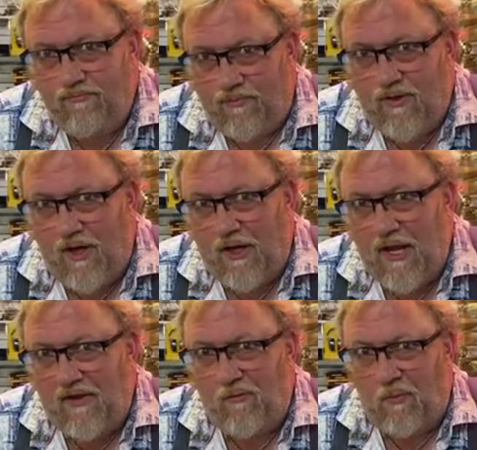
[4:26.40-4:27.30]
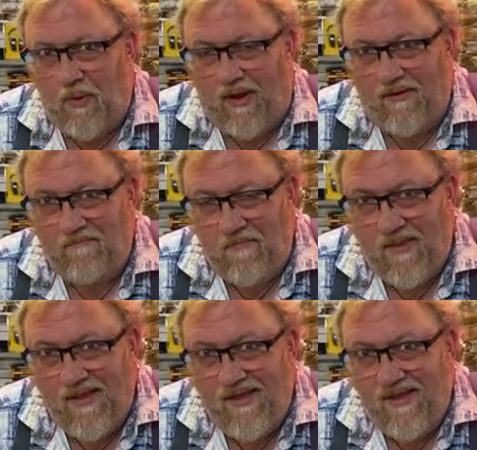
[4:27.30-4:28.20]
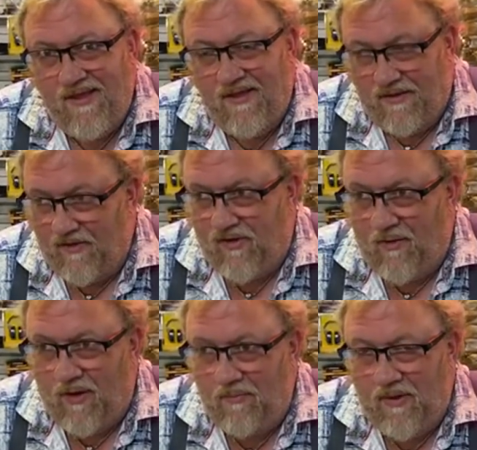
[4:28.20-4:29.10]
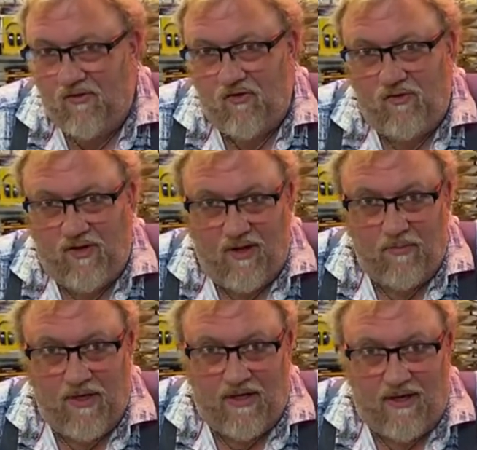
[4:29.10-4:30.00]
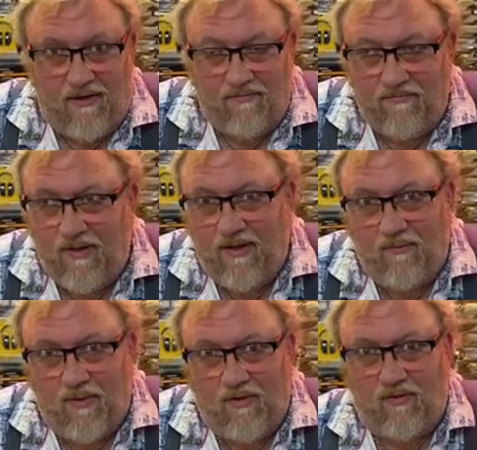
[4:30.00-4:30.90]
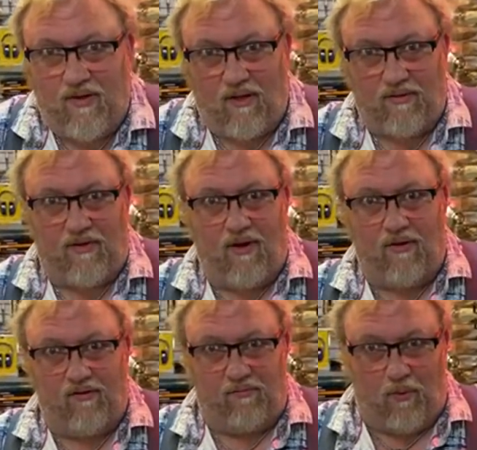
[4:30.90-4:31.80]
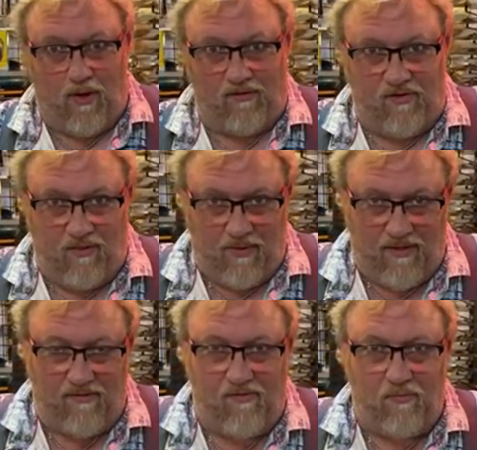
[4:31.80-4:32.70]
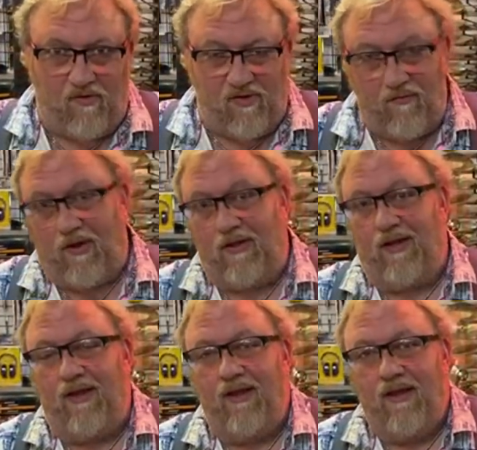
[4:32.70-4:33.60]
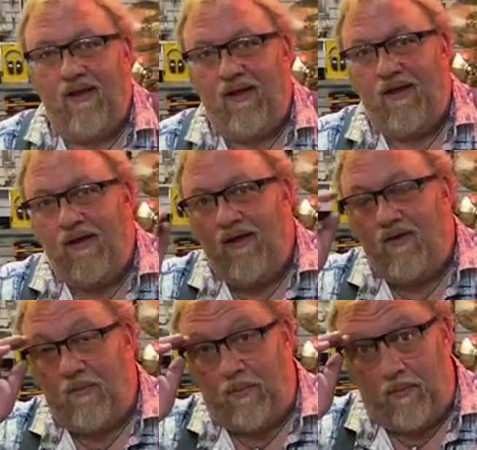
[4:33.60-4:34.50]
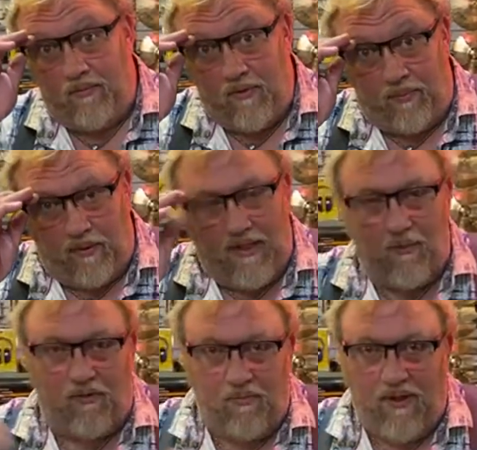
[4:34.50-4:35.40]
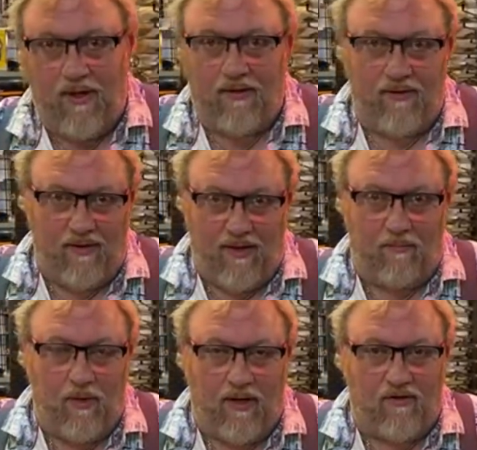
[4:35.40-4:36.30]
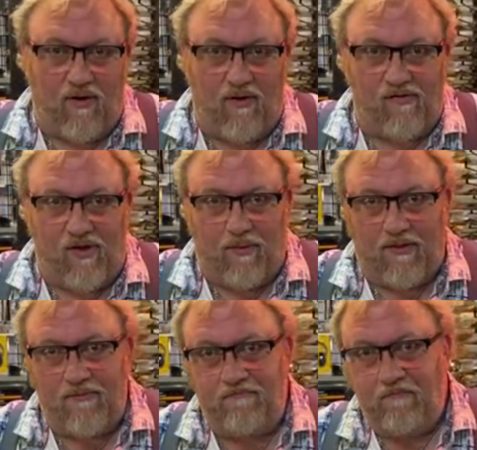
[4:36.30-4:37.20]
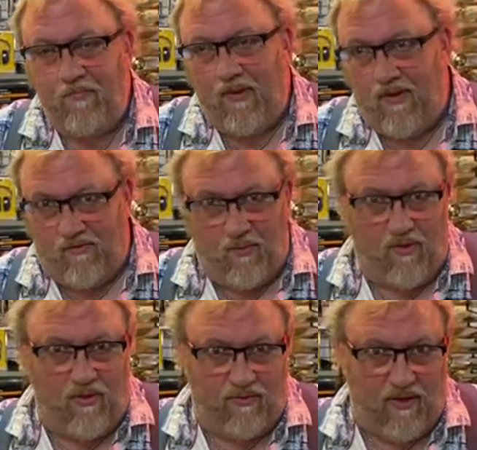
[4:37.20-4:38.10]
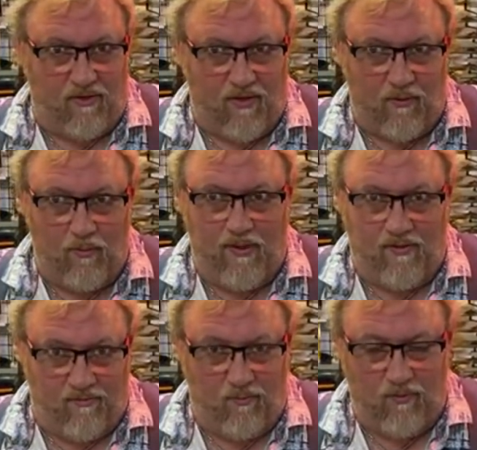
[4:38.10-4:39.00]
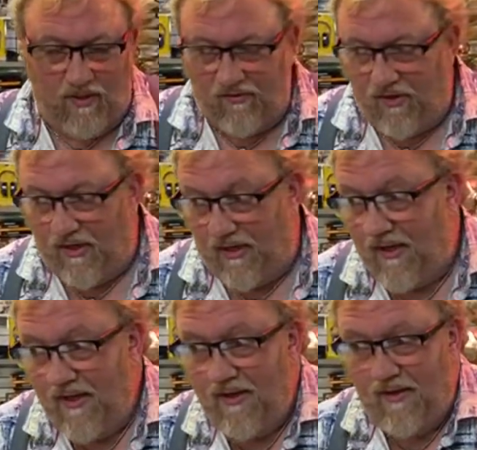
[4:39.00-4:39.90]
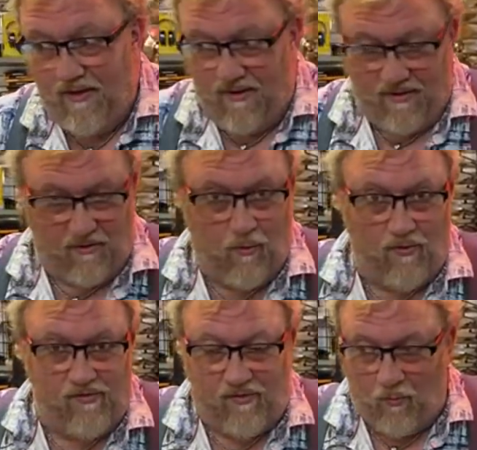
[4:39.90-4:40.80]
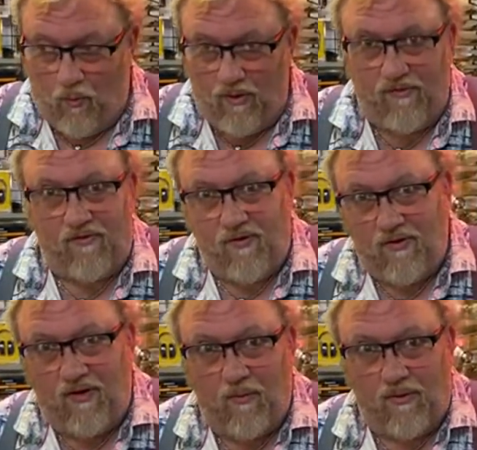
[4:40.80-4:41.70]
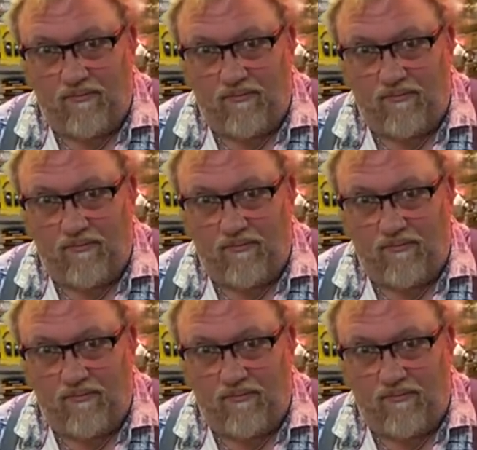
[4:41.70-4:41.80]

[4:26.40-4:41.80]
cut heads with me. That's how I met Tim Eady, and Celtic Colors brought Tim in specifically to play with me at my Guitar Summit, because they thought it would be exciting, and of course it was. It turned into